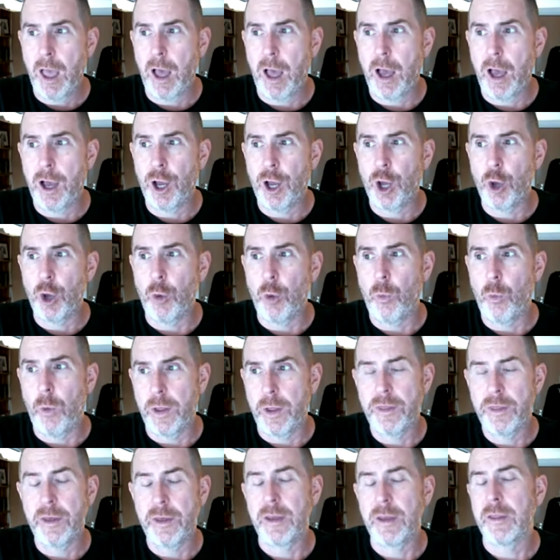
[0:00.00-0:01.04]

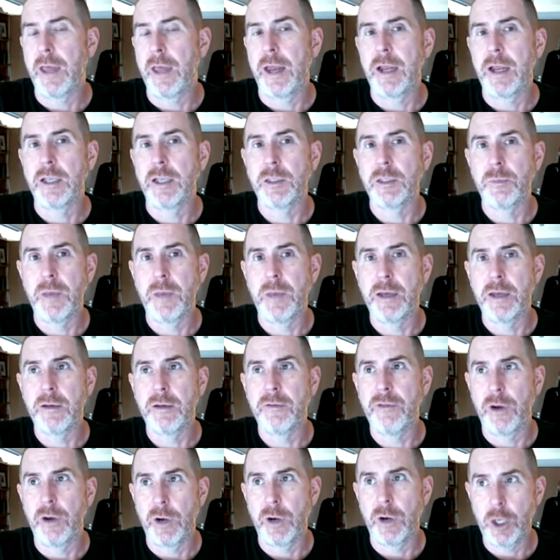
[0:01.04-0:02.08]
One thing that has
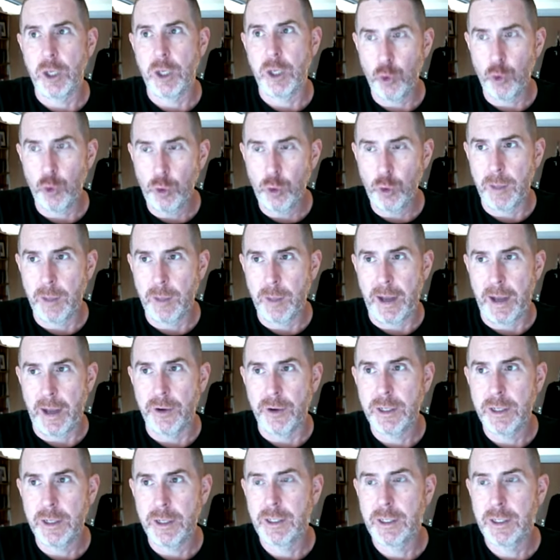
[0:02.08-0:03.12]
been very cool about
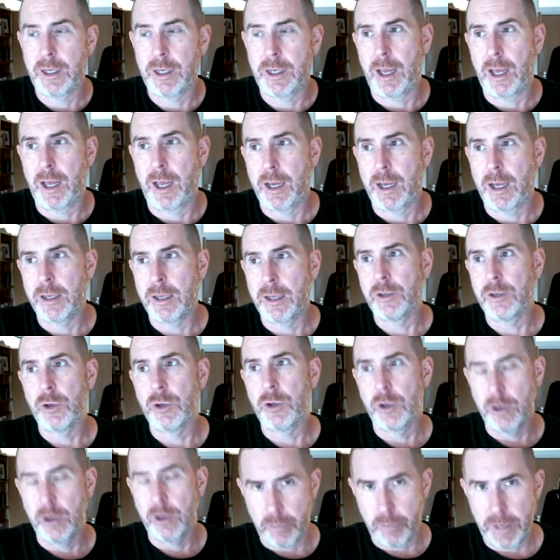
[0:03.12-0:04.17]
it, and you
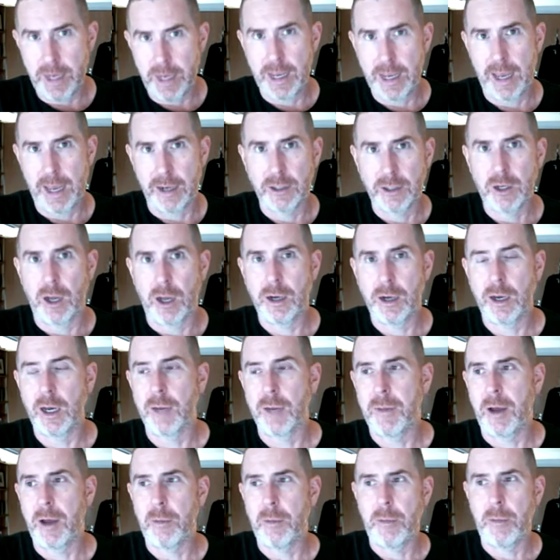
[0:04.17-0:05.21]
heard me kind of talking
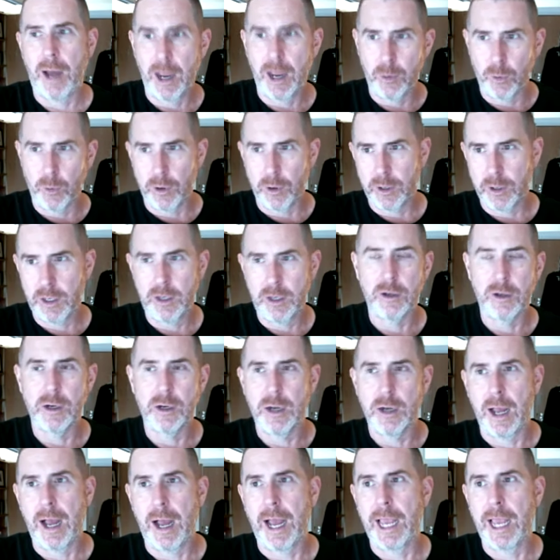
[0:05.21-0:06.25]
about my work here
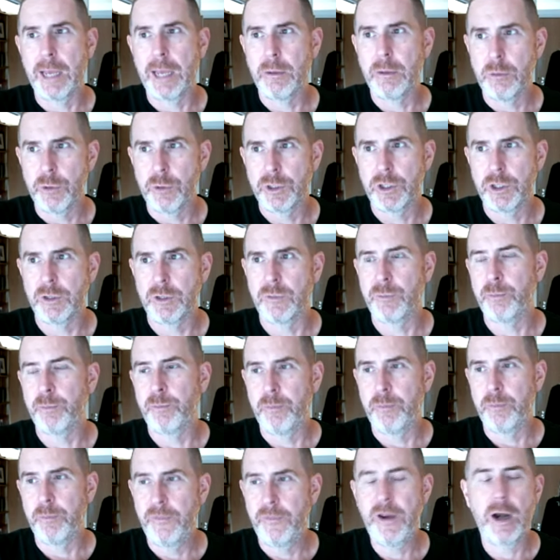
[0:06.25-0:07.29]
in Iowa, which has
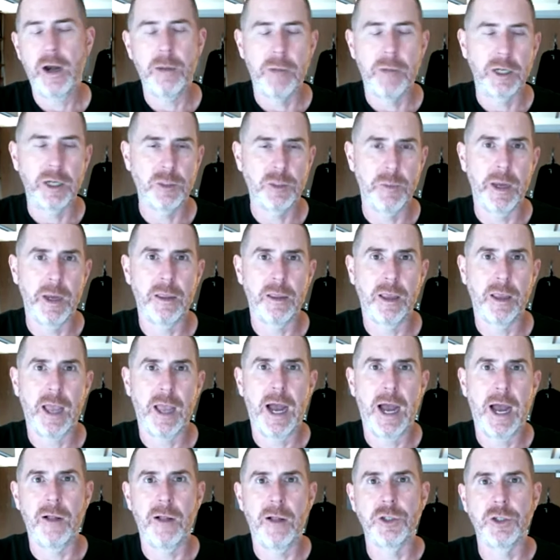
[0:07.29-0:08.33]
very much been at the
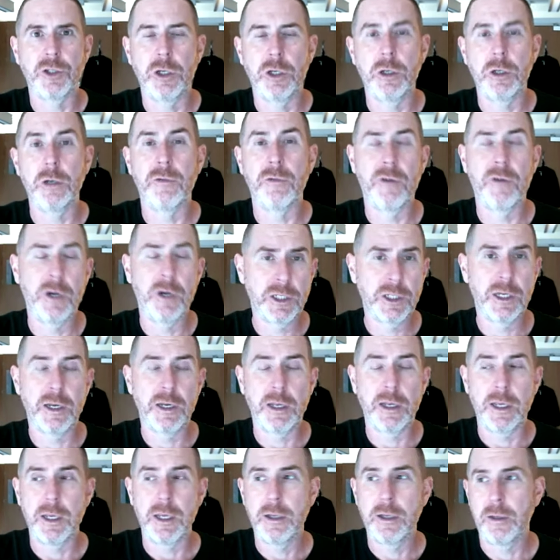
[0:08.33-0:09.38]
college and
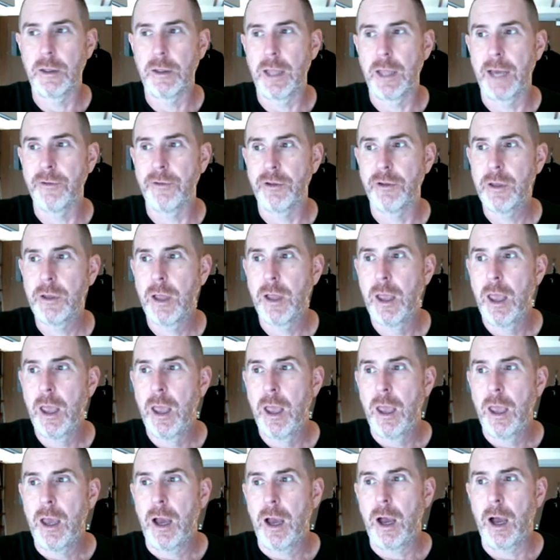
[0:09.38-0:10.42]
university level,
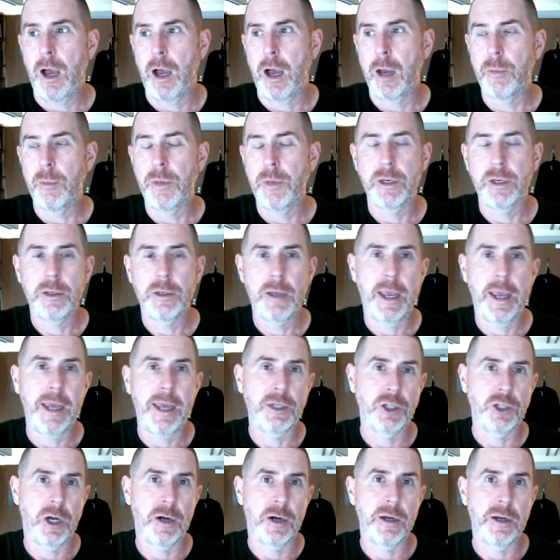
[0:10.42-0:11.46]
but
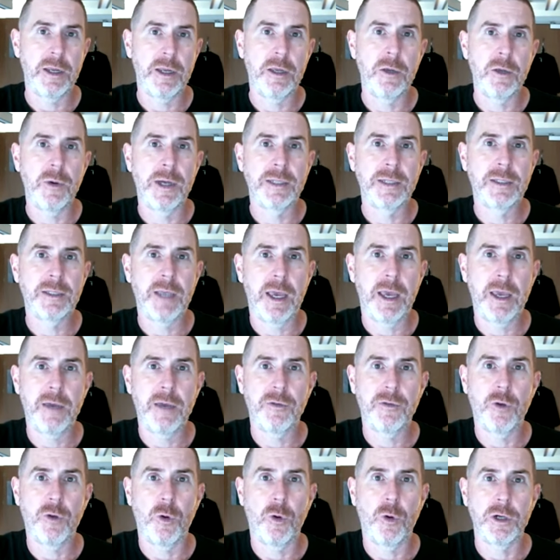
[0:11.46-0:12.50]
HRE USA,
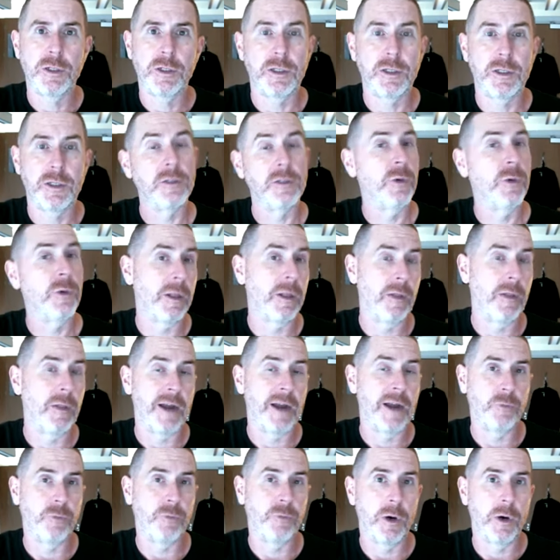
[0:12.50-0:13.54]
of course, is doing a
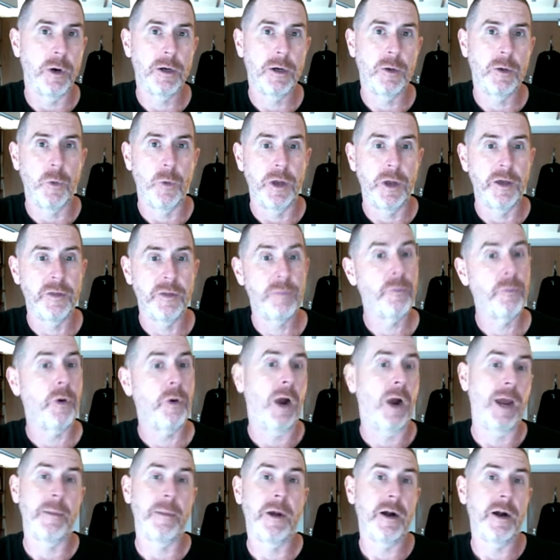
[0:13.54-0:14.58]
lot of work with
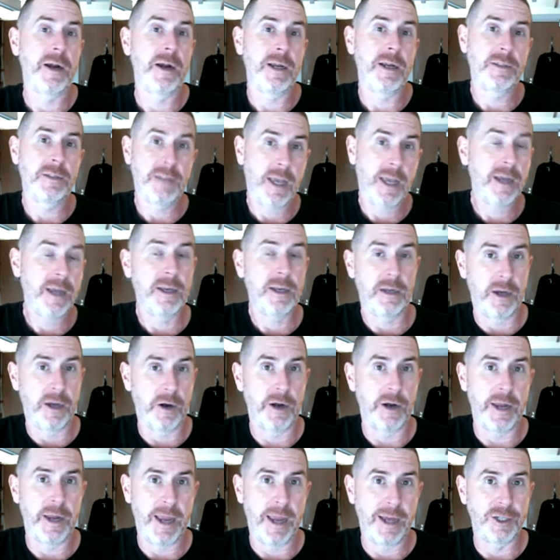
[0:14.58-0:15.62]
primary and
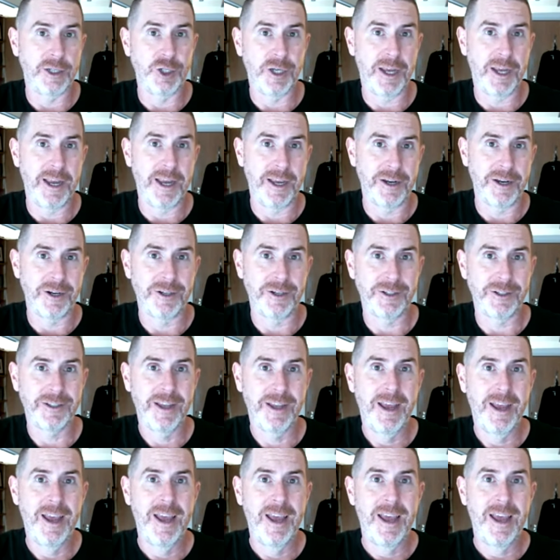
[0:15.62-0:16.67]
secondary
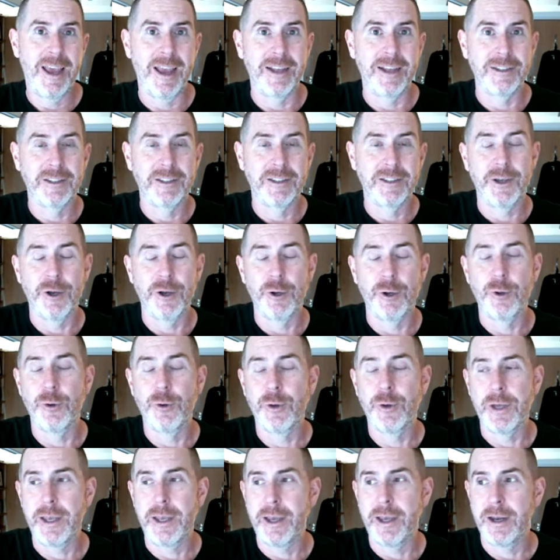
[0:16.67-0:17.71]
educators. And
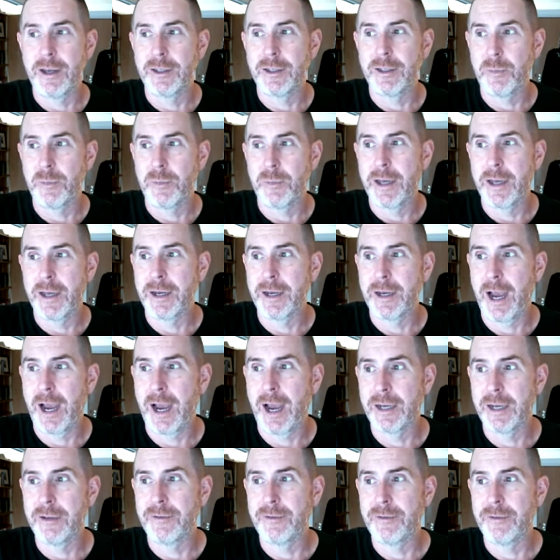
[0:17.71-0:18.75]
so it has been
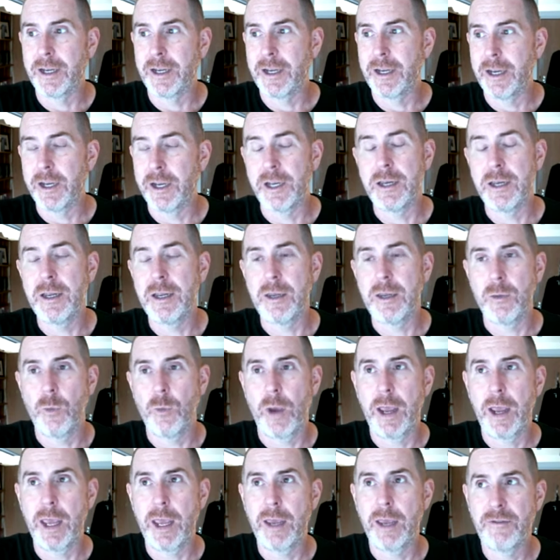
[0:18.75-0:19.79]
kind of a neat
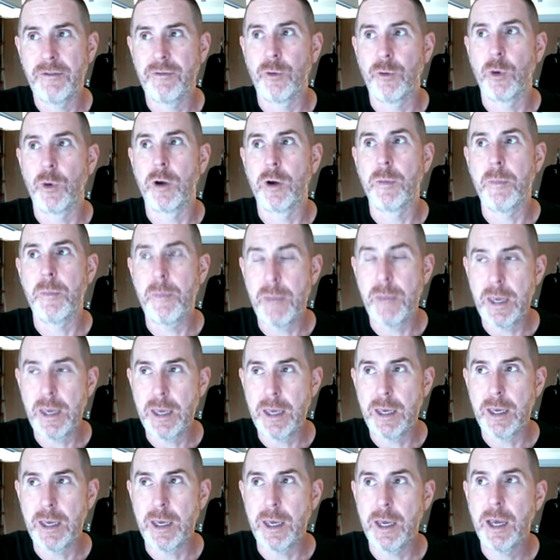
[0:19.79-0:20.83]
way for
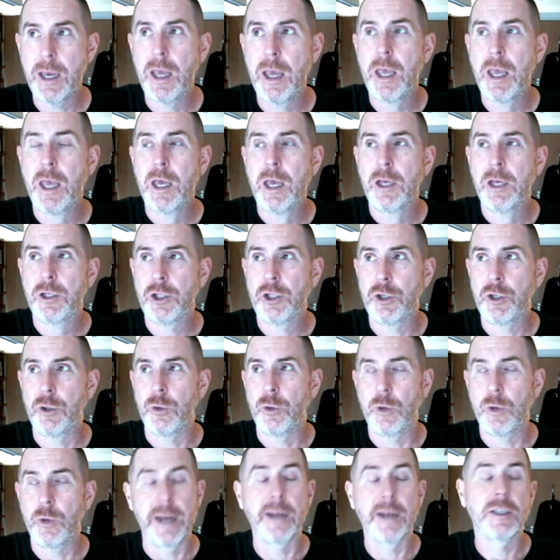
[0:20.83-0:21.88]
me
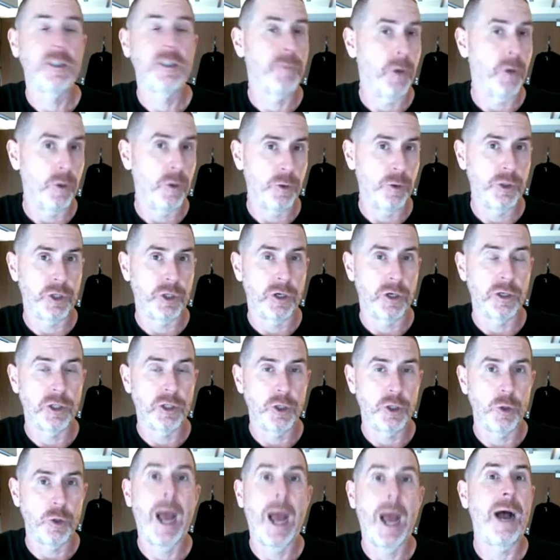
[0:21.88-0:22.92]
to get exposure
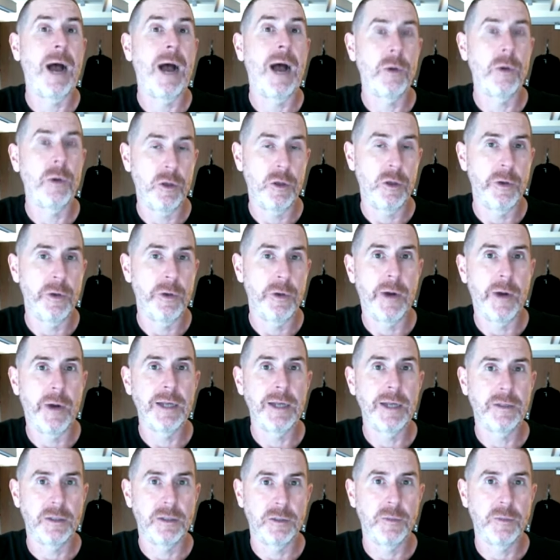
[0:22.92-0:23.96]
to how human
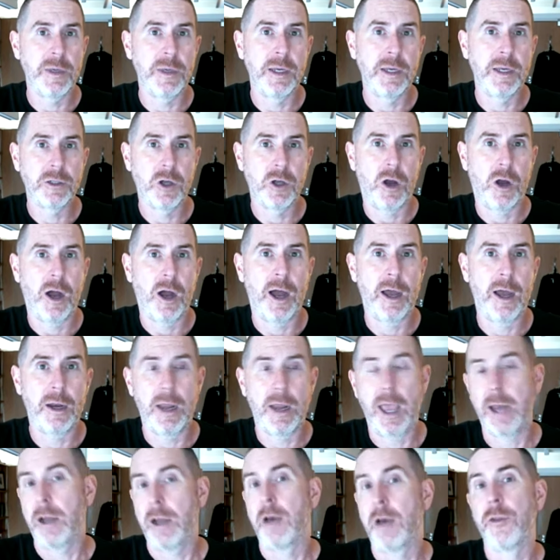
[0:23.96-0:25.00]
rights is being
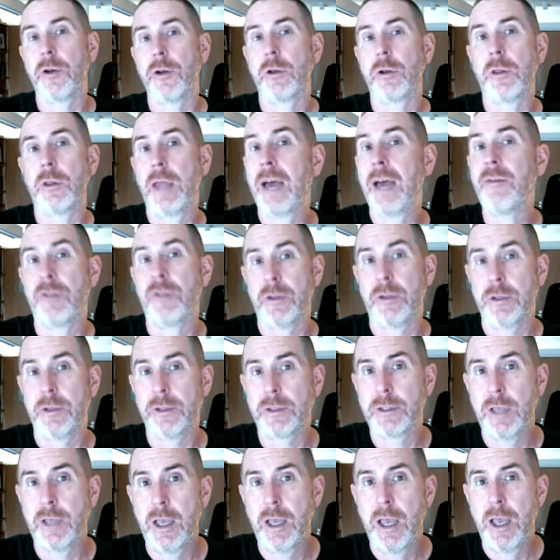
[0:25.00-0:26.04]
taught at other
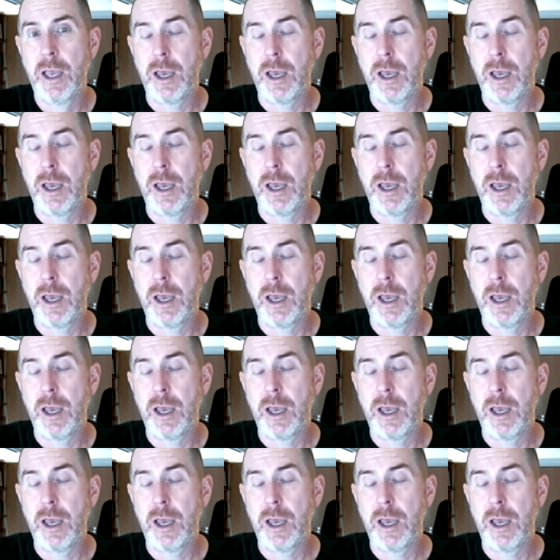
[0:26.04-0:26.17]
levels